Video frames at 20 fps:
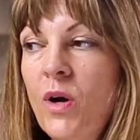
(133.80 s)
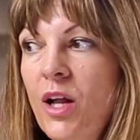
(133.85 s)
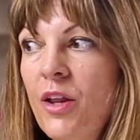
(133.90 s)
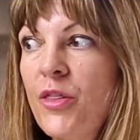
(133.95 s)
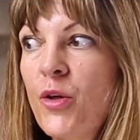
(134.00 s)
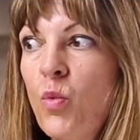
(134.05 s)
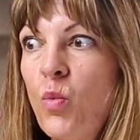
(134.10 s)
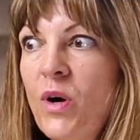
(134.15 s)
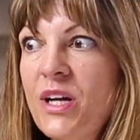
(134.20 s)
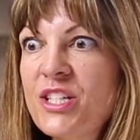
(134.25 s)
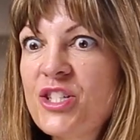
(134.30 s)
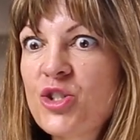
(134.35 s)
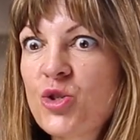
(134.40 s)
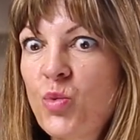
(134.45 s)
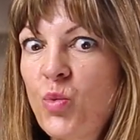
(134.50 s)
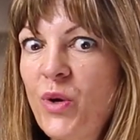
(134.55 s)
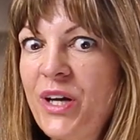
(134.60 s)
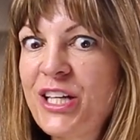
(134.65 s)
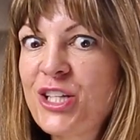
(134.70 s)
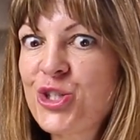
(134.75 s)
Well, the once
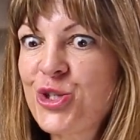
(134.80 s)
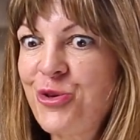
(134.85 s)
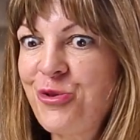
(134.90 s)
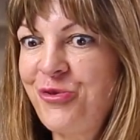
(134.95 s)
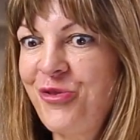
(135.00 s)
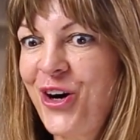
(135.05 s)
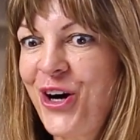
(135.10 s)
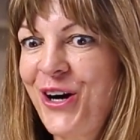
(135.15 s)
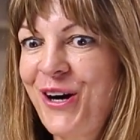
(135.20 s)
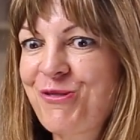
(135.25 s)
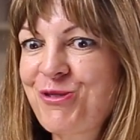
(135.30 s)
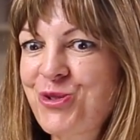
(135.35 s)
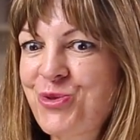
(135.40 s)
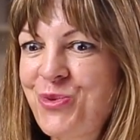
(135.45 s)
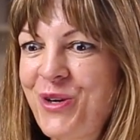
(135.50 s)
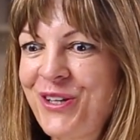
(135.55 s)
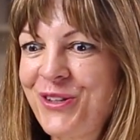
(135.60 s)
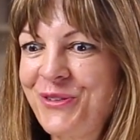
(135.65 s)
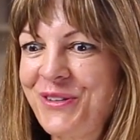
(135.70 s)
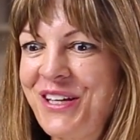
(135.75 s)
a week so far, I
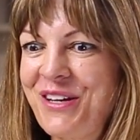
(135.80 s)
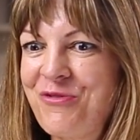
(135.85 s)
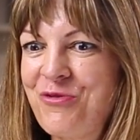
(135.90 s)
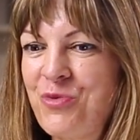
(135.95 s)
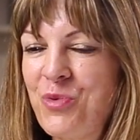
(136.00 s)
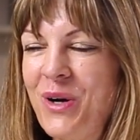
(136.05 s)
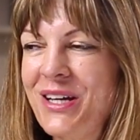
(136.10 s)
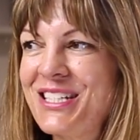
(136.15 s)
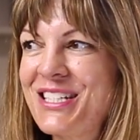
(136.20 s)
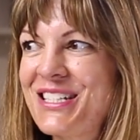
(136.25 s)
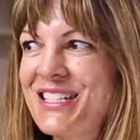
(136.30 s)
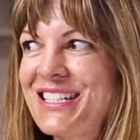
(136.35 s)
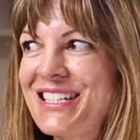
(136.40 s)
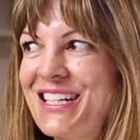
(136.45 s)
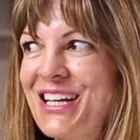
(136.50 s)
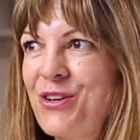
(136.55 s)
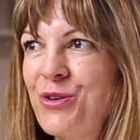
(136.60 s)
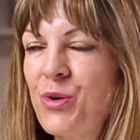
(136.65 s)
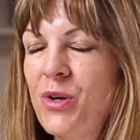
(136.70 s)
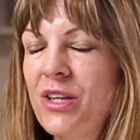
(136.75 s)
was wondering if
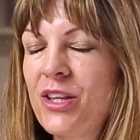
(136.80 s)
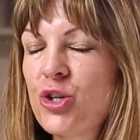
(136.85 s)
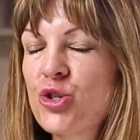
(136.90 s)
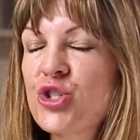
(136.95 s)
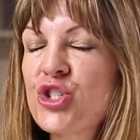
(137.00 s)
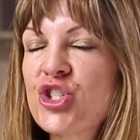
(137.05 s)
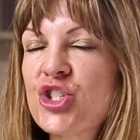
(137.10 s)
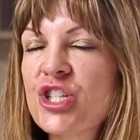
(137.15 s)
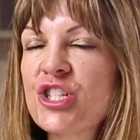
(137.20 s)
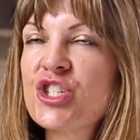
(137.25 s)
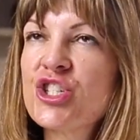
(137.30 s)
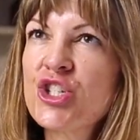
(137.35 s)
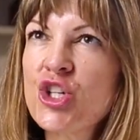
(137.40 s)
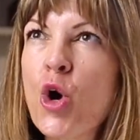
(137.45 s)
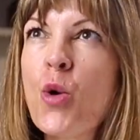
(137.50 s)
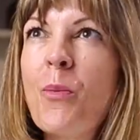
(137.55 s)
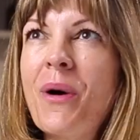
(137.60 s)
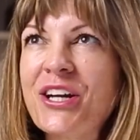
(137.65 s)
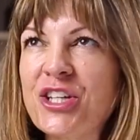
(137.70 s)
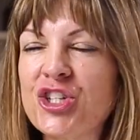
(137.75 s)
there's just
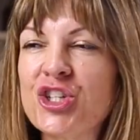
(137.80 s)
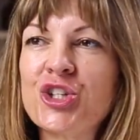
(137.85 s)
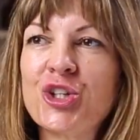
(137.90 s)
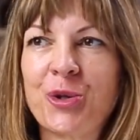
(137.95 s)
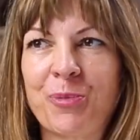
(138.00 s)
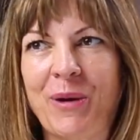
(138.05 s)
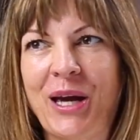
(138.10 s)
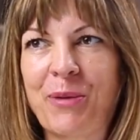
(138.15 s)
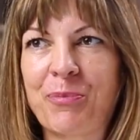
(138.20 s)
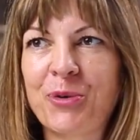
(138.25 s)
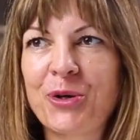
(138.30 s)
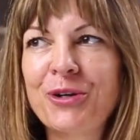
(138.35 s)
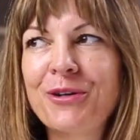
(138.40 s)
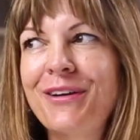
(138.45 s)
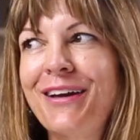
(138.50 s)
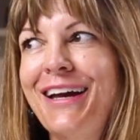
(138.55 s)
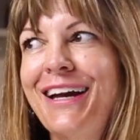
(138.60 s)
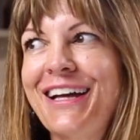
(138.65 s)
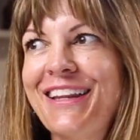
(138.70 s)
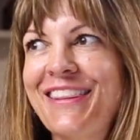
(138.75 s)
so much in your paper